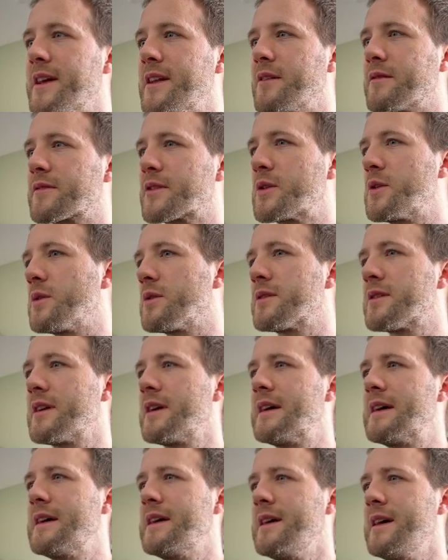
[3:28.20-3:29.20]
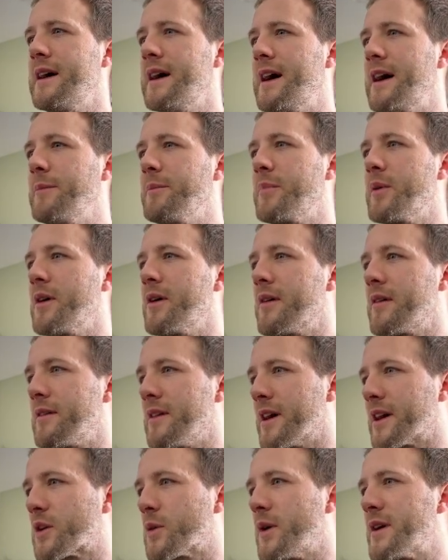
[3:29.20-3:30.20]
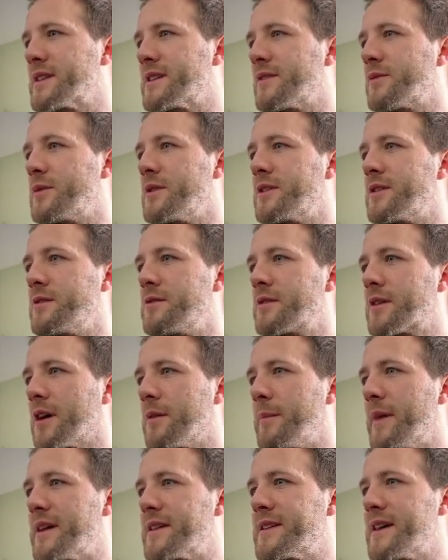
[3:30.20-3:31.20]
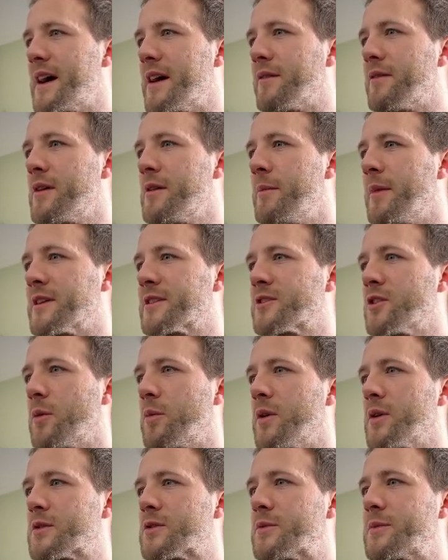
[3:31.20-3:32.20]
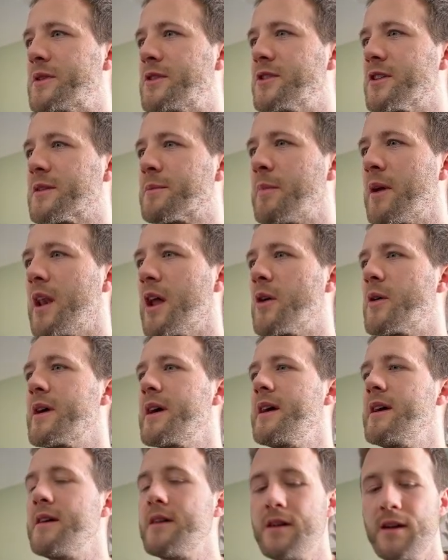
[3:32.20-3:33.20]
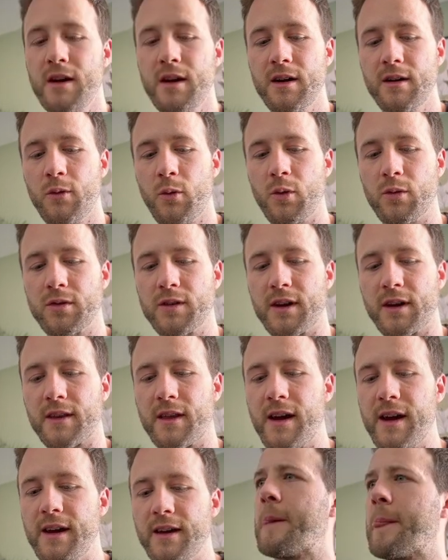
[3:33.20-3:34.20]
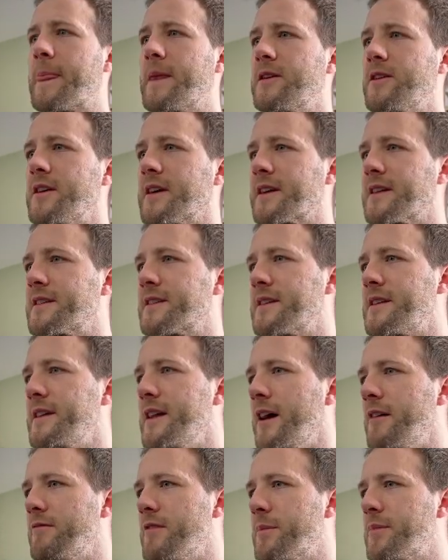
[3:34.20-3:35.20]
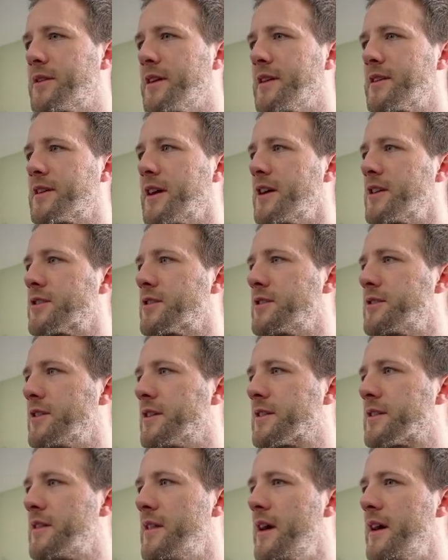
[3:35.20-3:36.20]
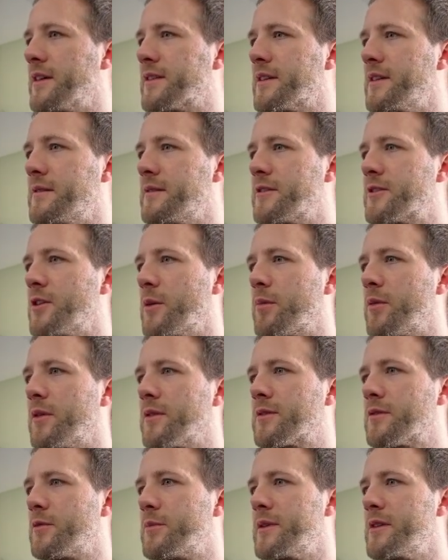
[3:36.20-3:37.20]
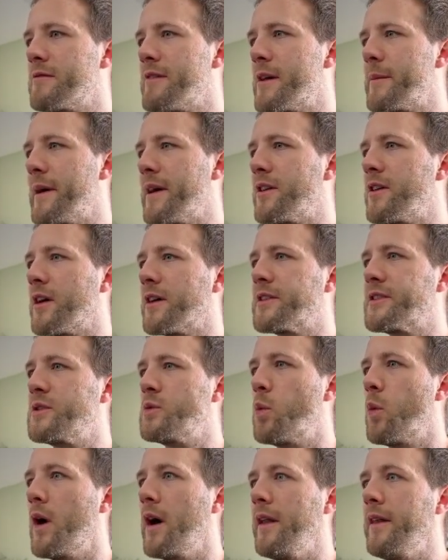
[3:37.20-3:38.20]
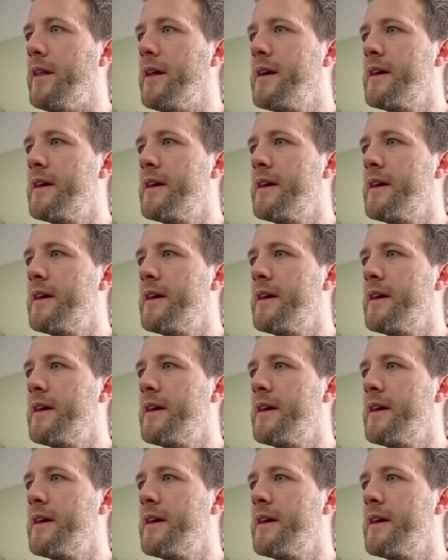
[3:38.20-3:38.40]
of course. But likewise, if we do come back down, my stop loss would be just below here. We'll stick that in so you can see that representation just there. So the stop loss will be around about 91.